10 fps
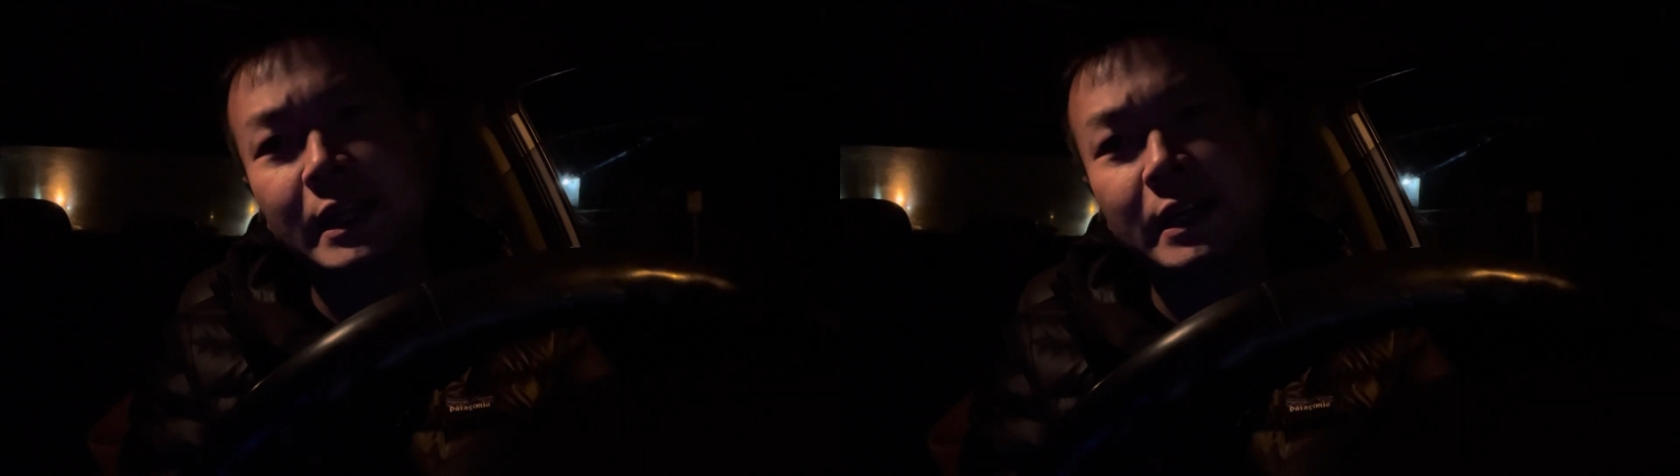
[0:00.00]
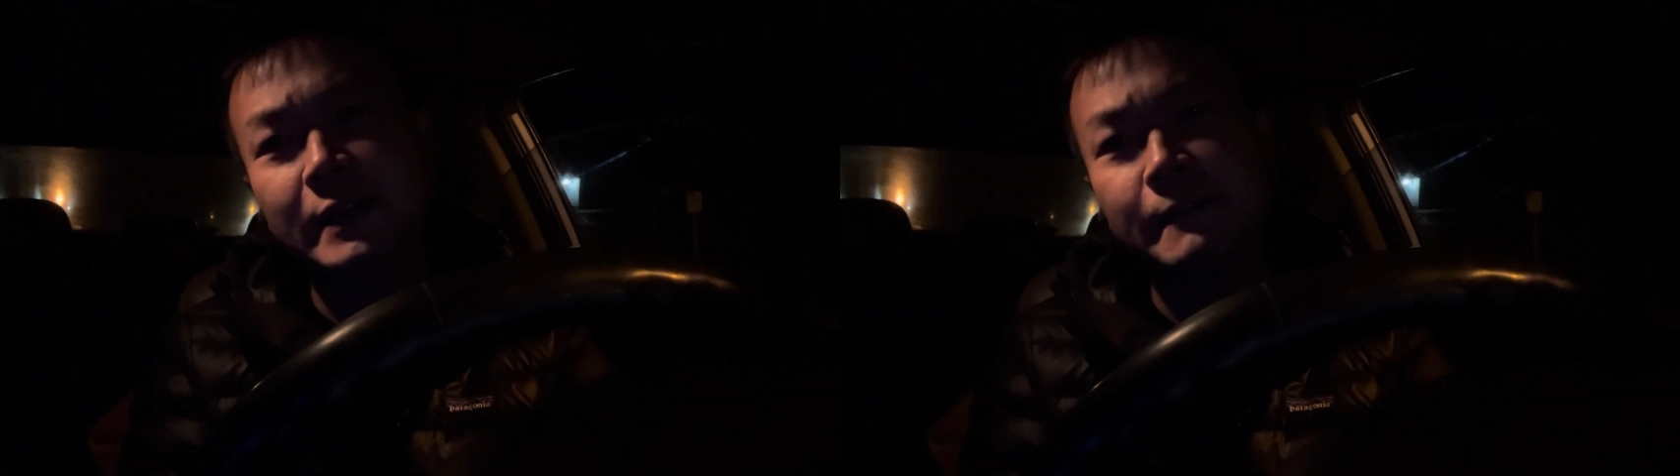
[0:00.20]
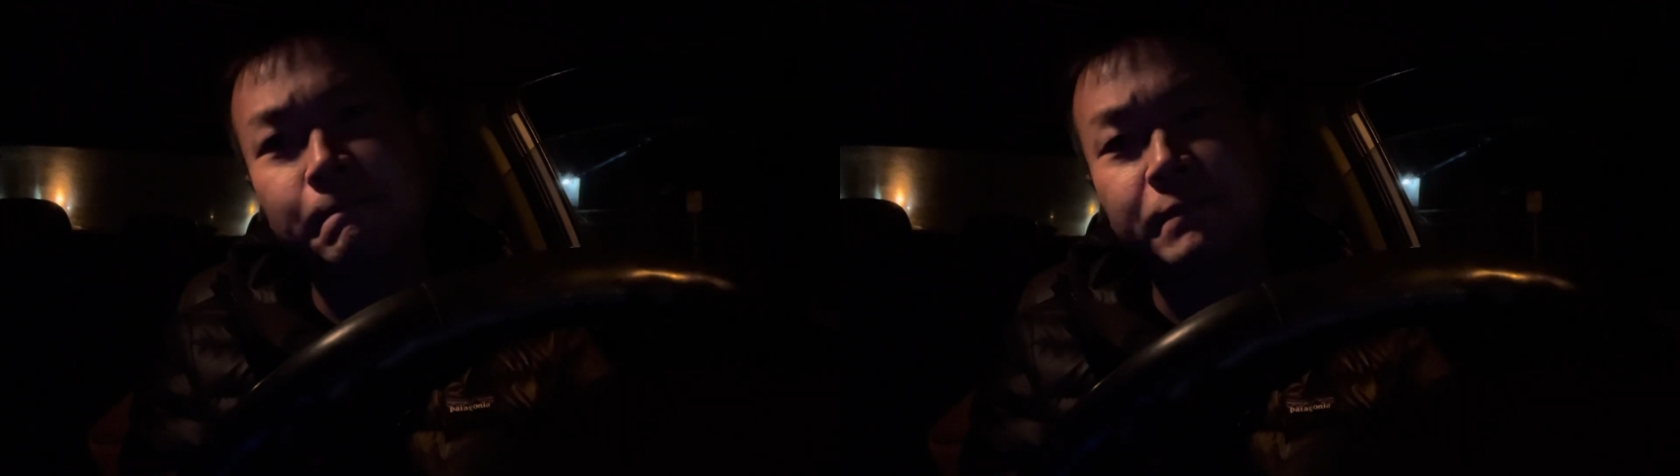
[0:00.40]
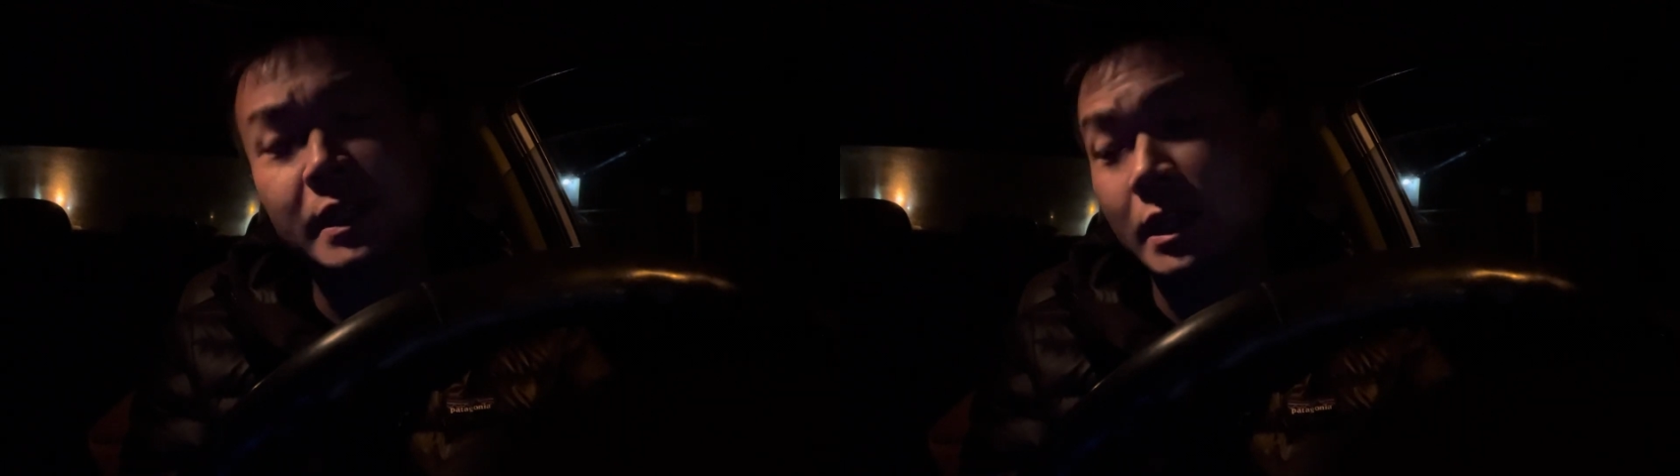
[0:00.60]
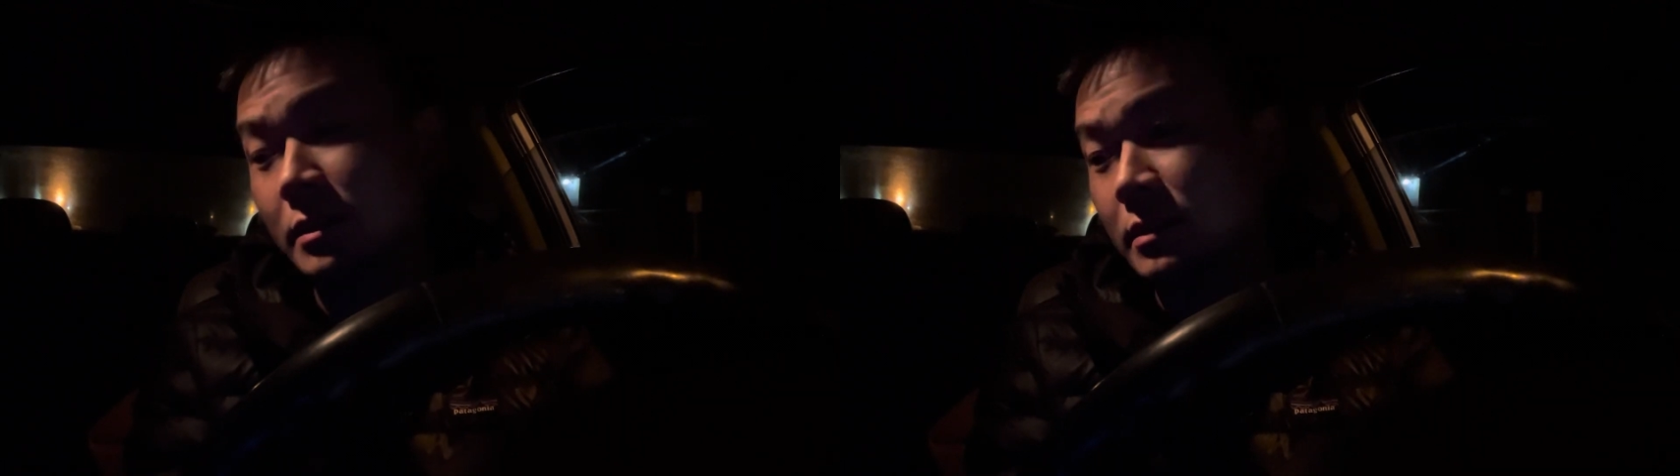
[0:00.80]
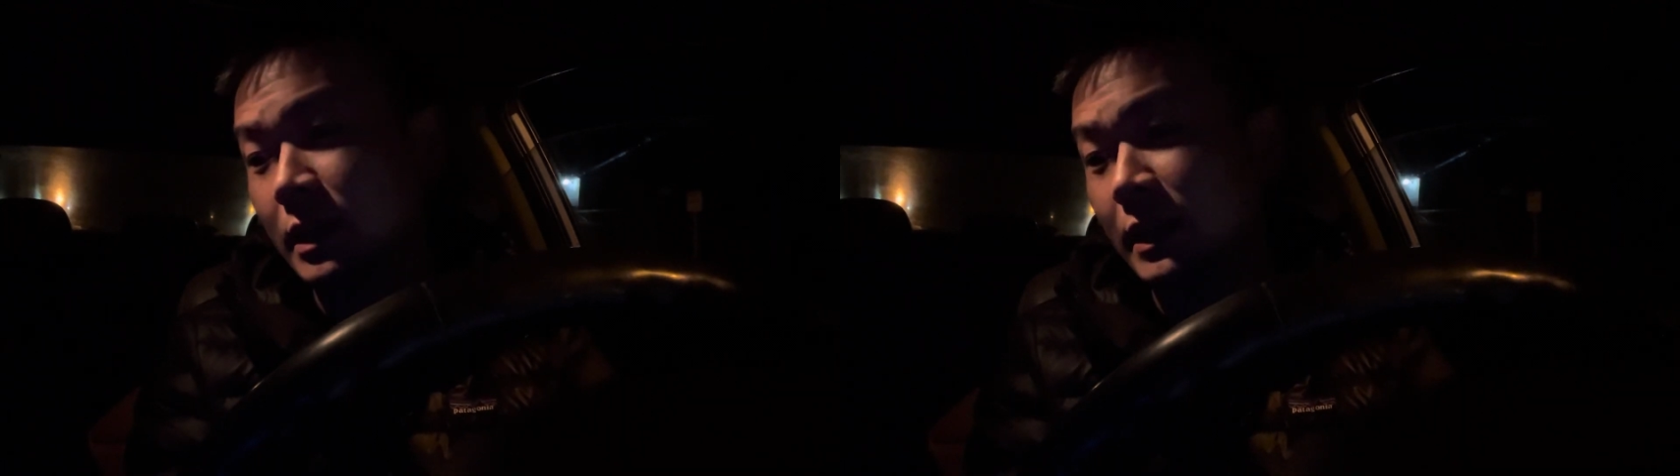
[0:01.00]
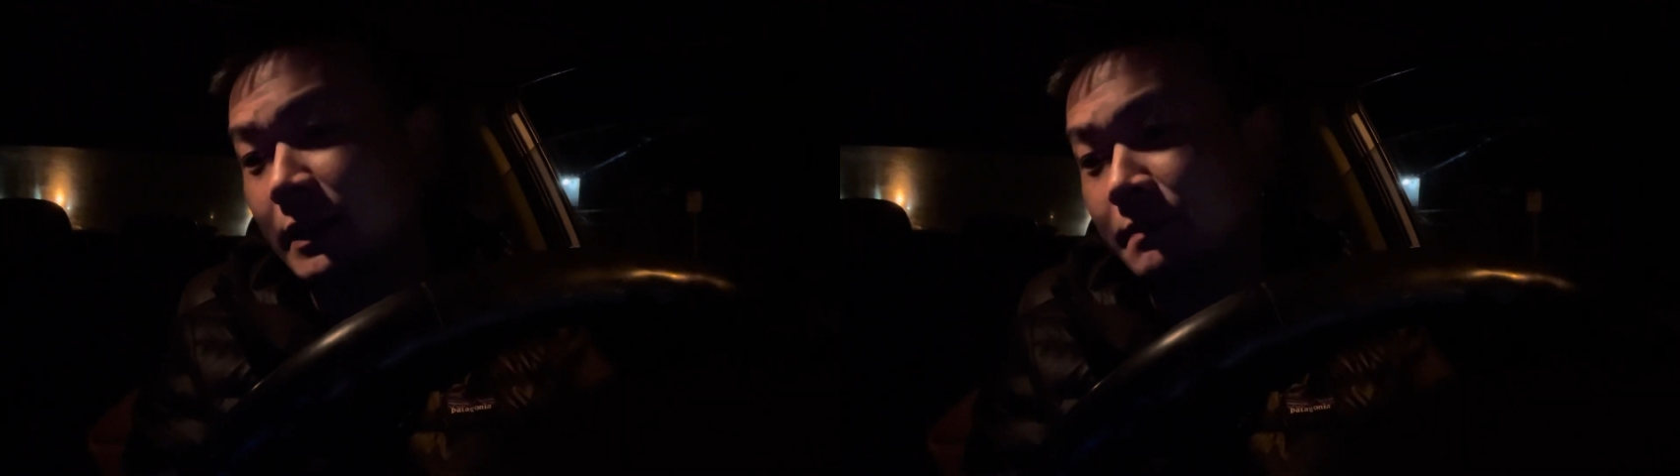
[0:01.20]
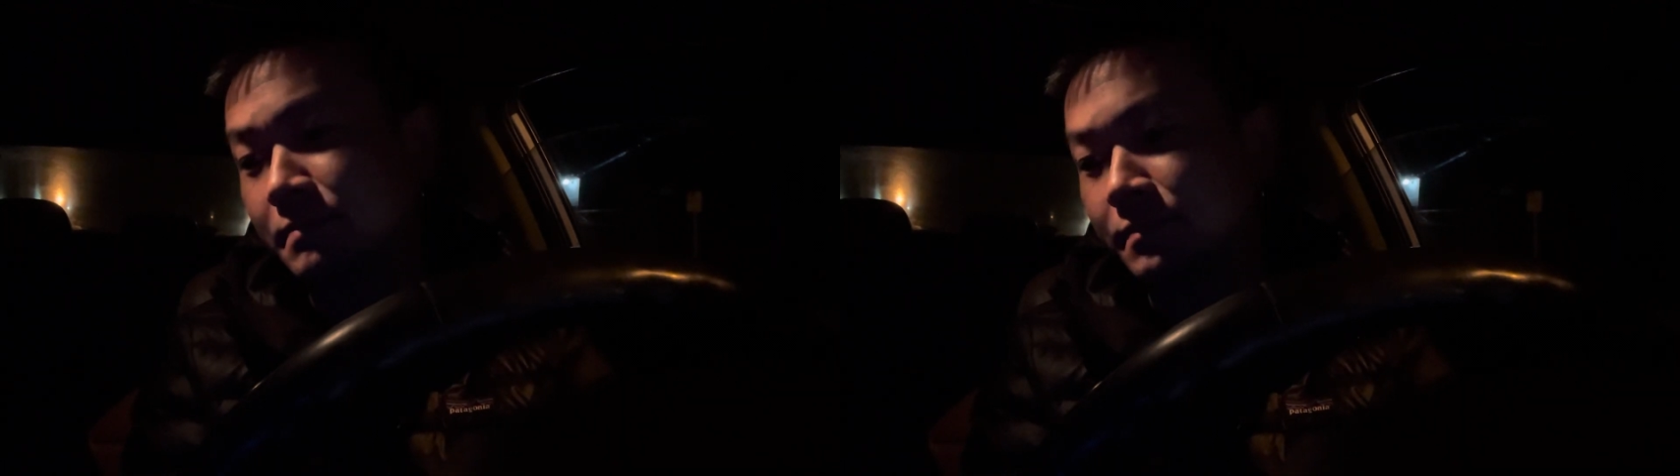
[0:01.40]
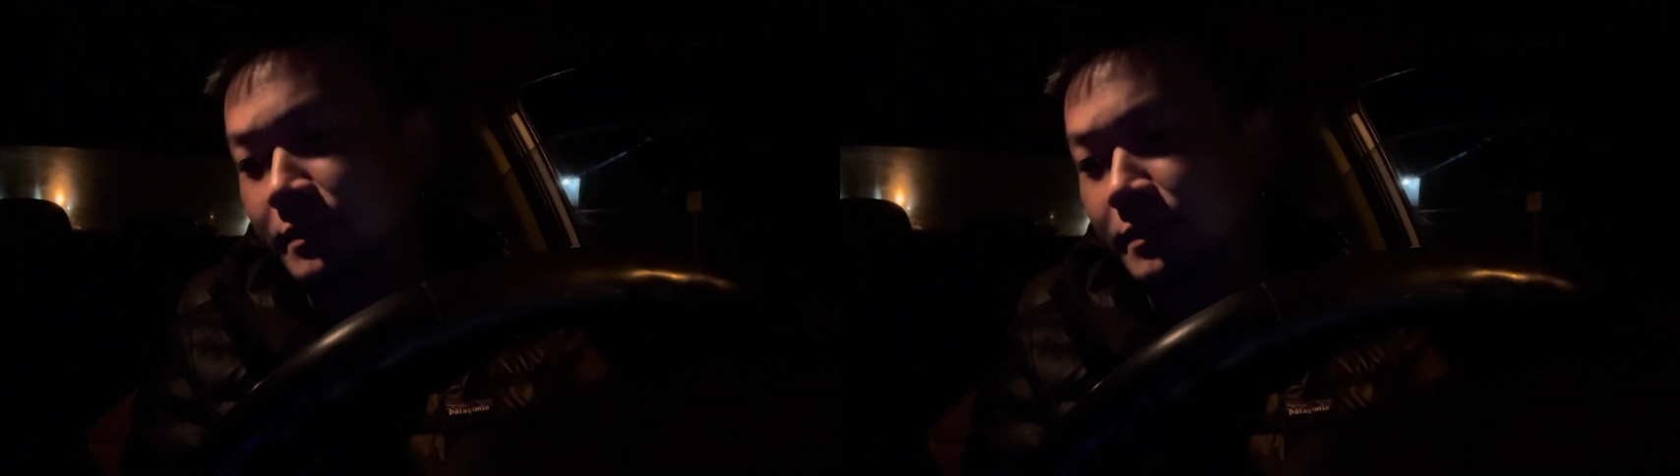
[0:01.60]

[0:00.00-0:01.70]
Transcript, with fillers: um you know um